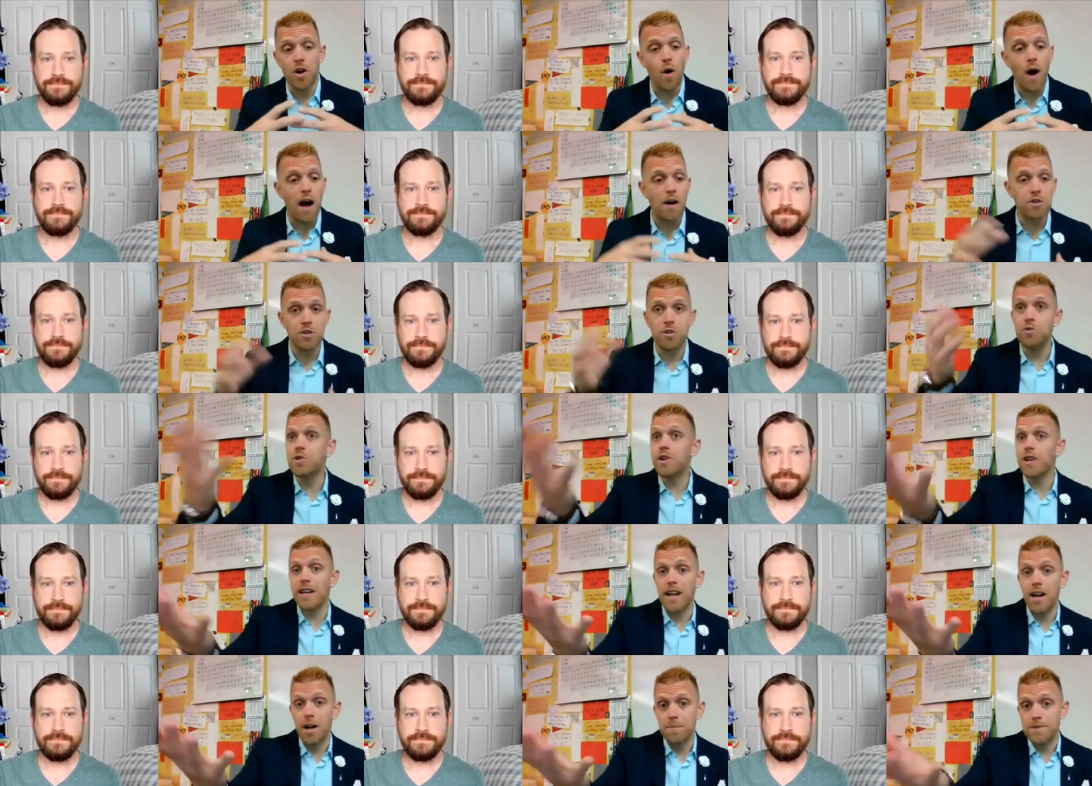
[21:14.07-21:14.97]
Speaker 1: know how you
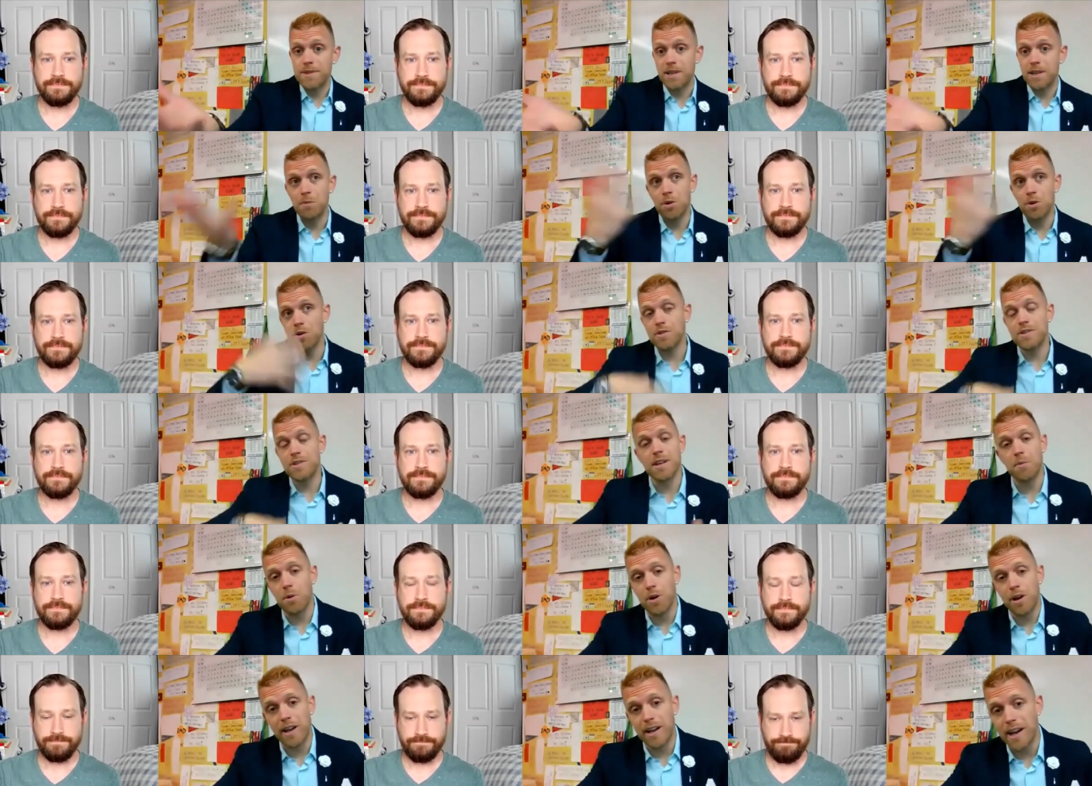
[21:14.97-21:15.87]
can help someone or
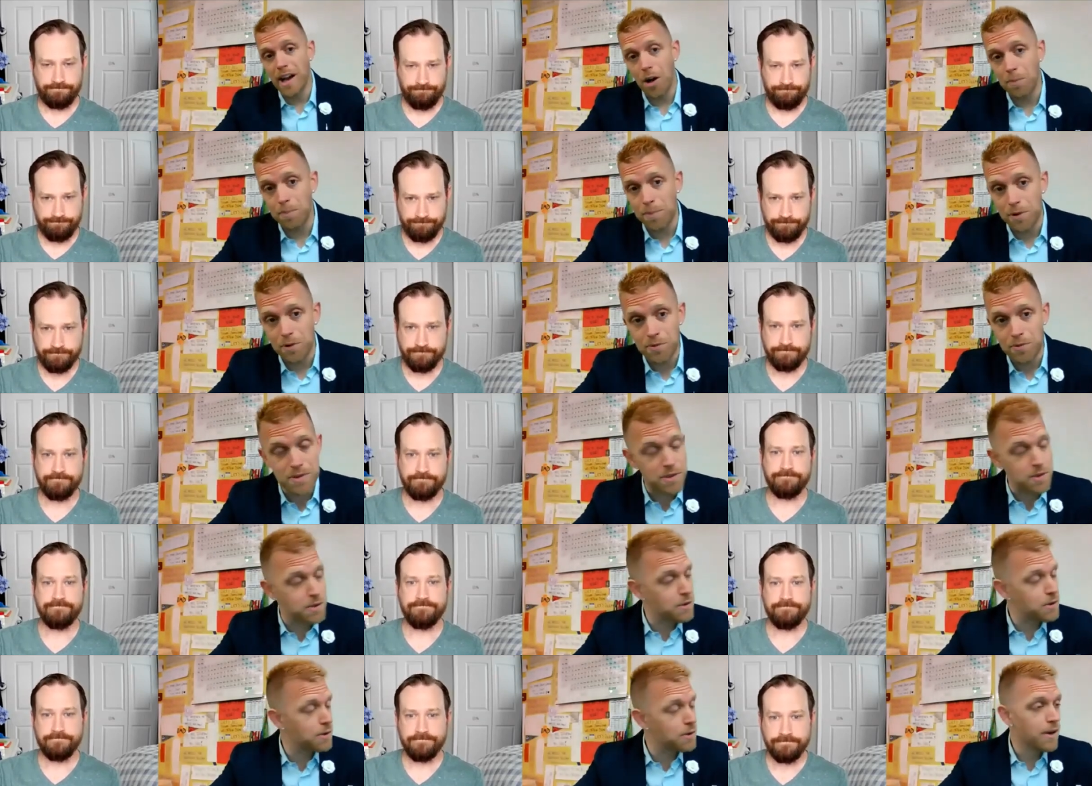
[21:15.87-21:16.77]
someone can help you
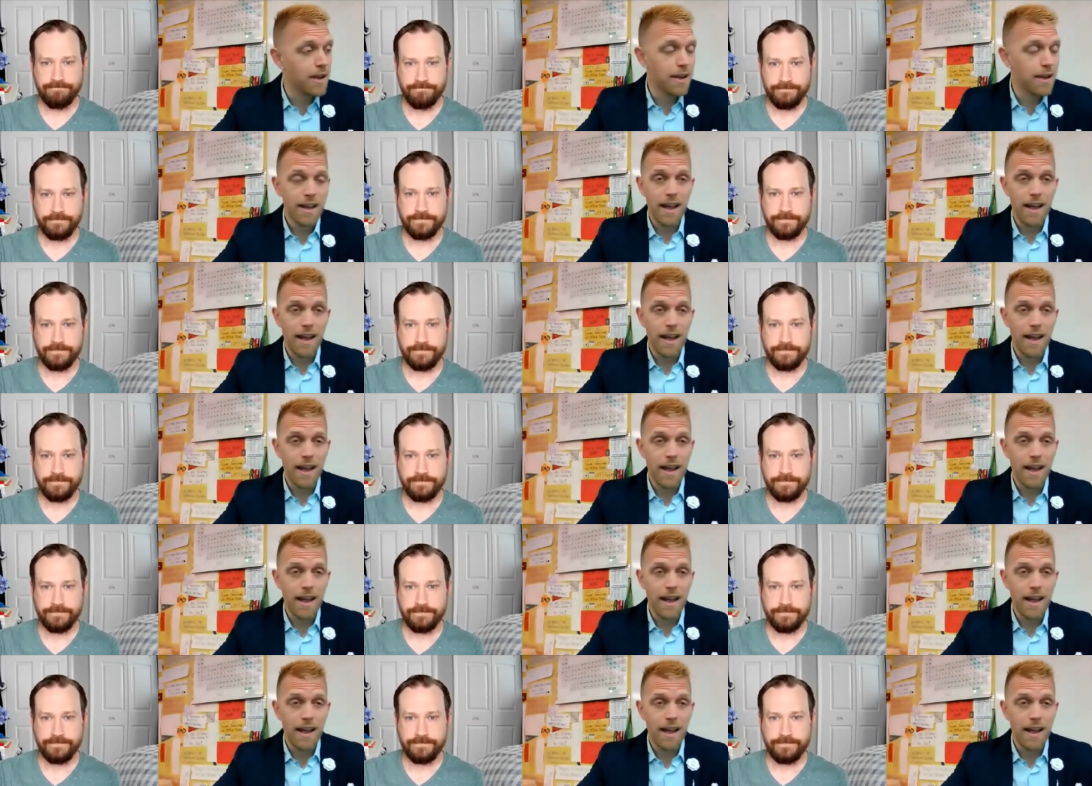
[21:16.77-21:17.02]
too.